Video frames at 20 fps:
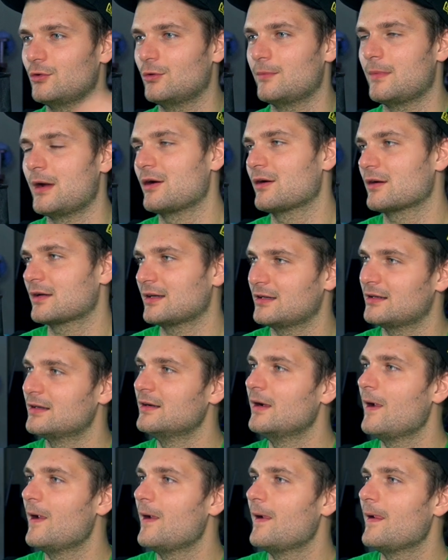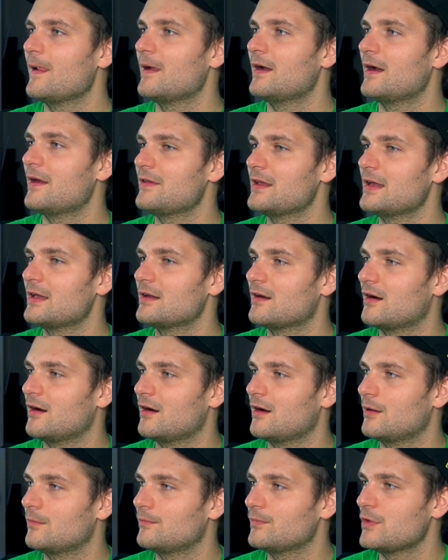America. And then
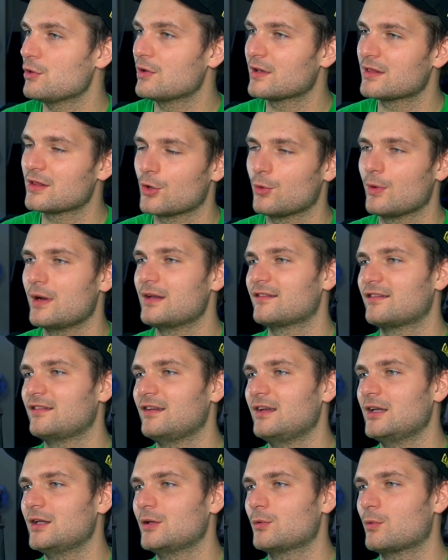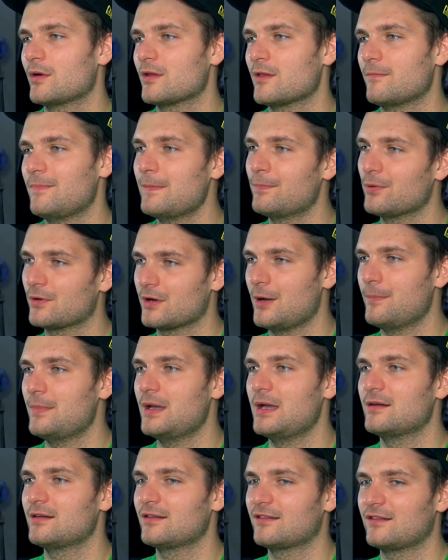you get the great scene where the people come
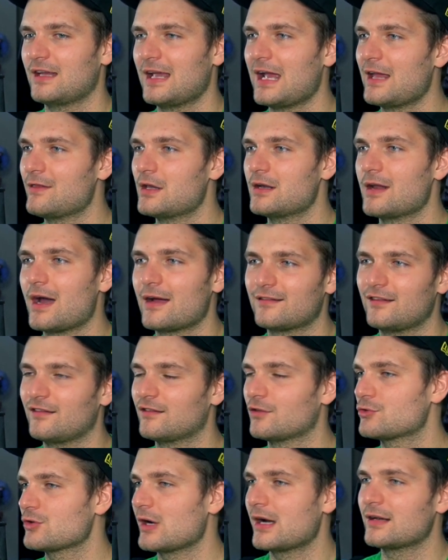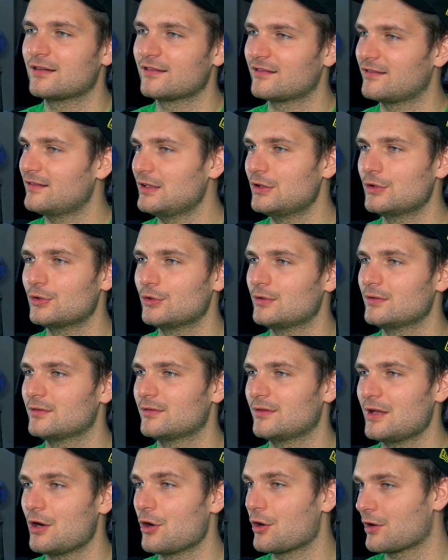in and say, hey, the Nazis are trying to steal
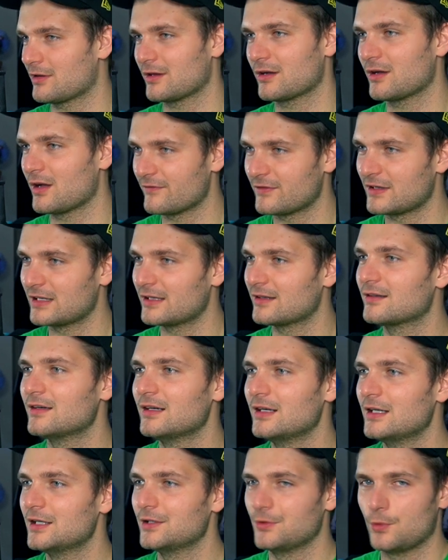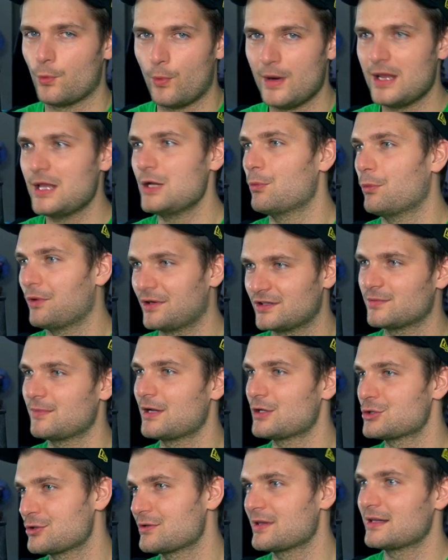the Ark of the Covenant. We want to
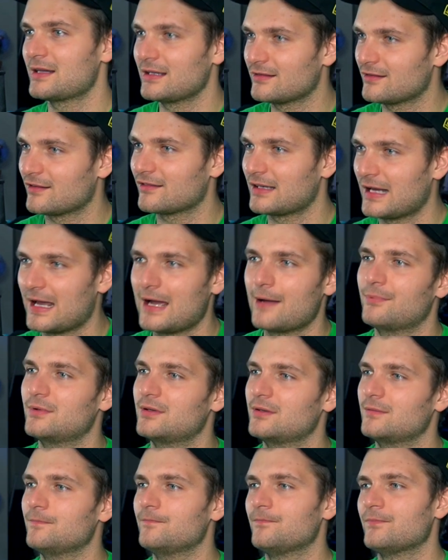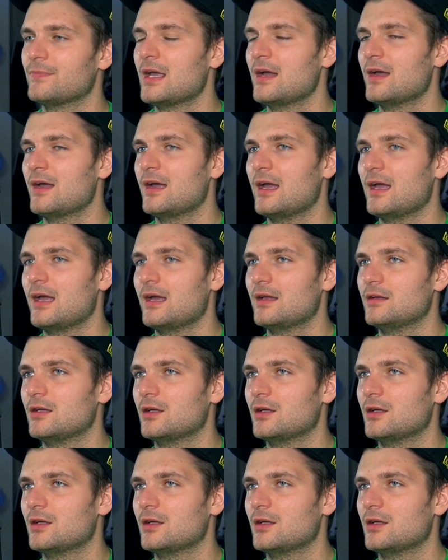make sure that doesn't happen. And